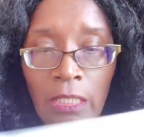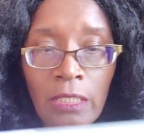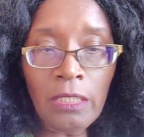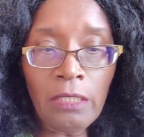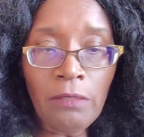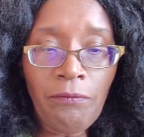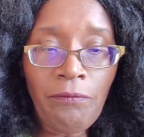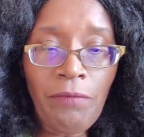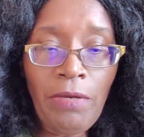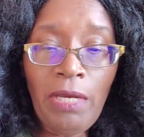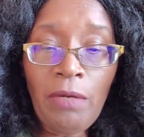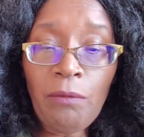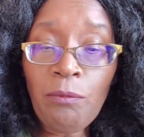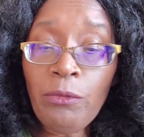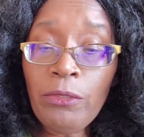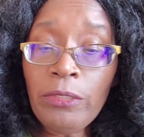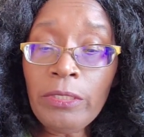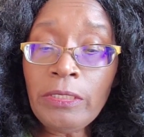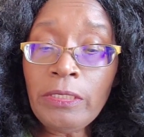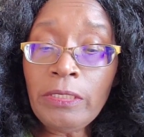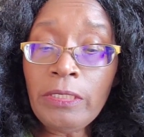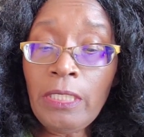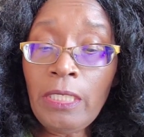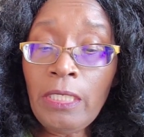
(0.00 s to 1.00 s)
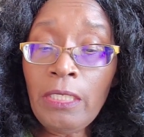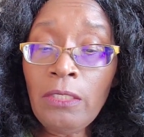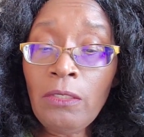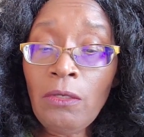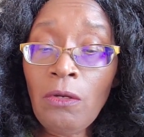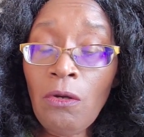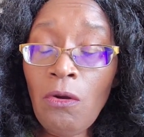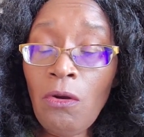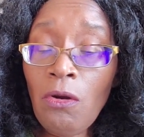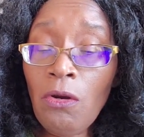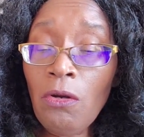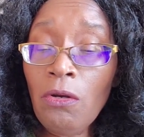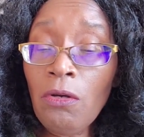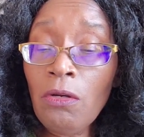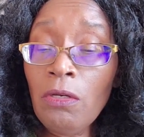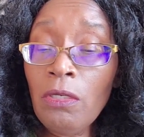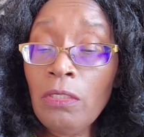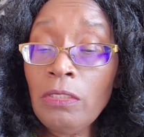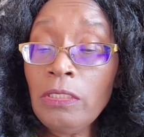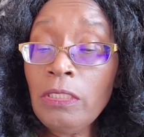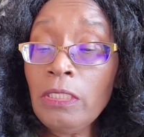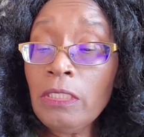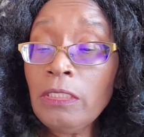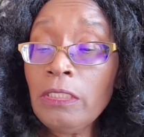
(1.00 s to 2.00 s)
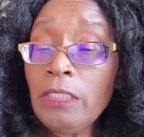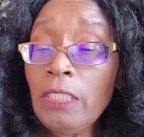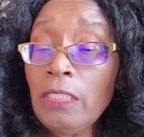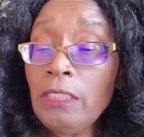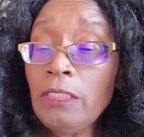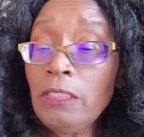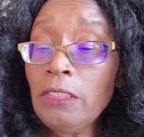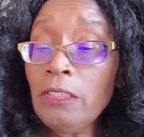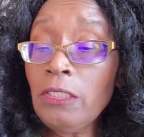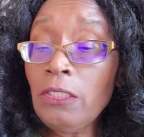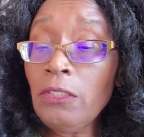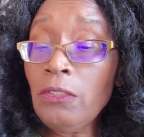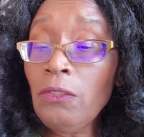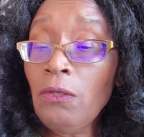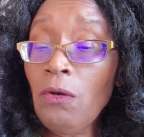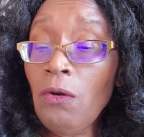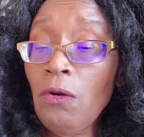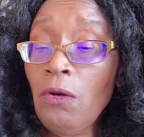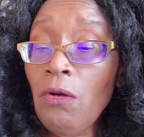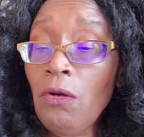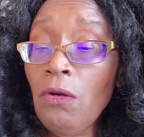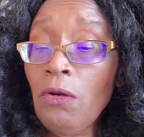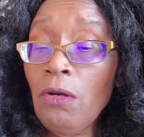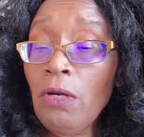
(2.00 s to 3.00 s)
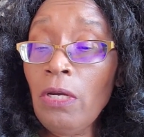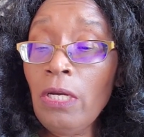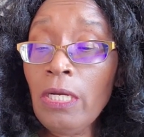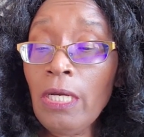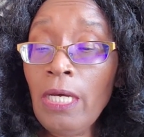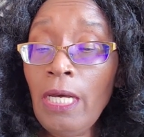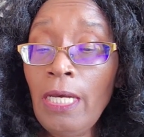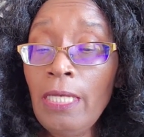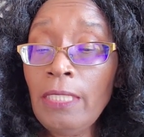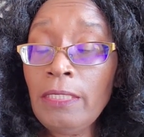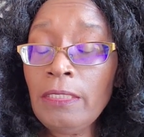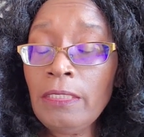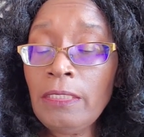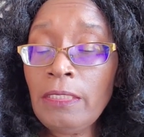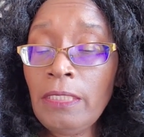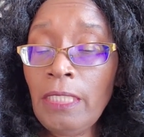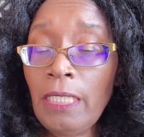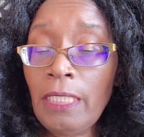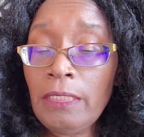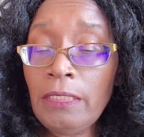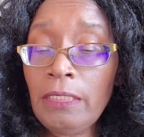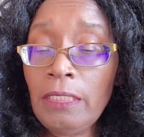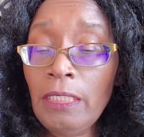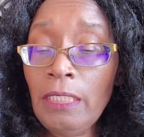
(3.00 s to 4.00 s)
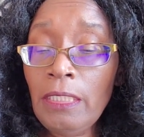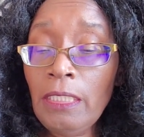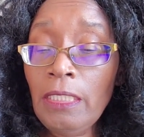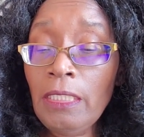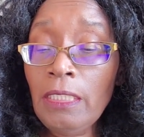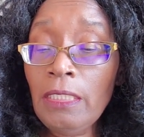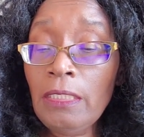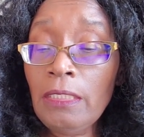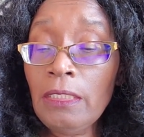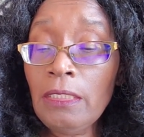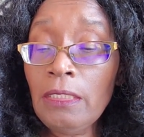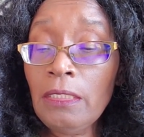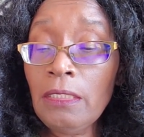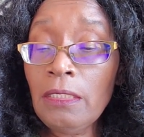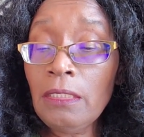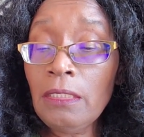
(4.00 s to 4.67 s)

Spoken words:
The fabrics that are suggested are a cotton sateen,